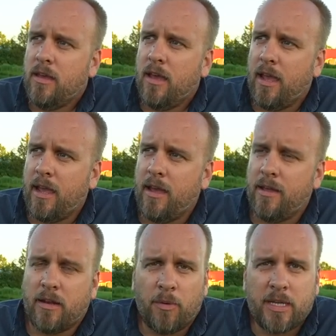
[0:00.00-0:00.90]

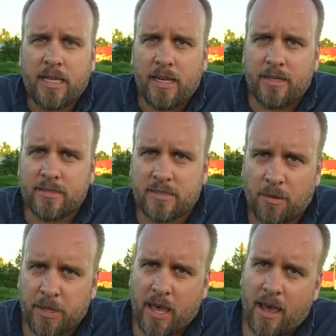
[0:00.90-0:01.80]
And I want to get into
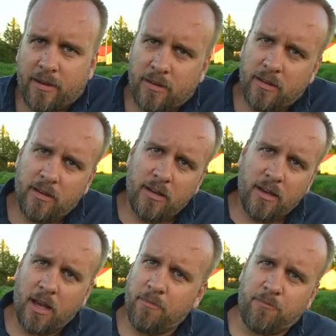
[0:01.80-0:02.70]
some of that.
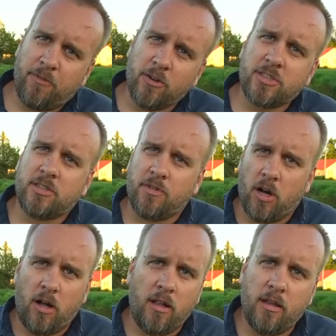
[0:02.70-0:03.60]
And first of
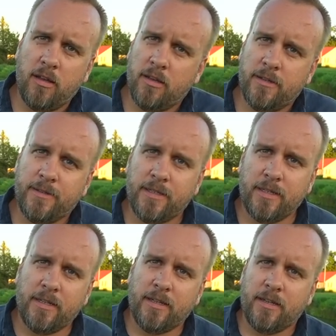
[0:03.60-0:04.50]
all,
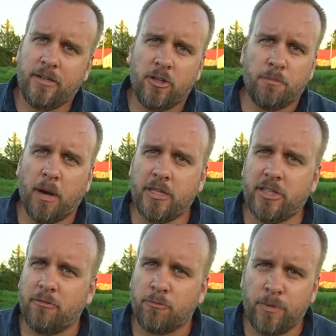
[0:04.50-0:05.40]
your
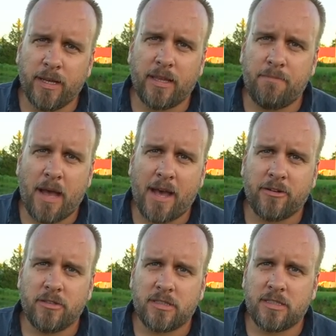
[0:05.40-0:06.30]
budget really
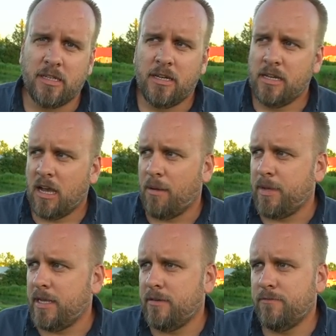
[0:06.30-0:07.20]
matters. I
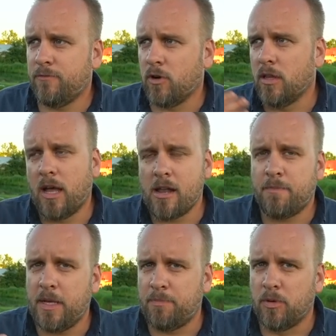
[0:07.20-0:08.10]
mean, for a lot of
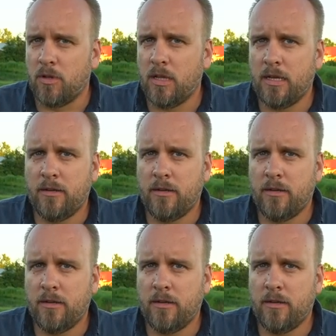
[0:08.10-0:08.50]
people,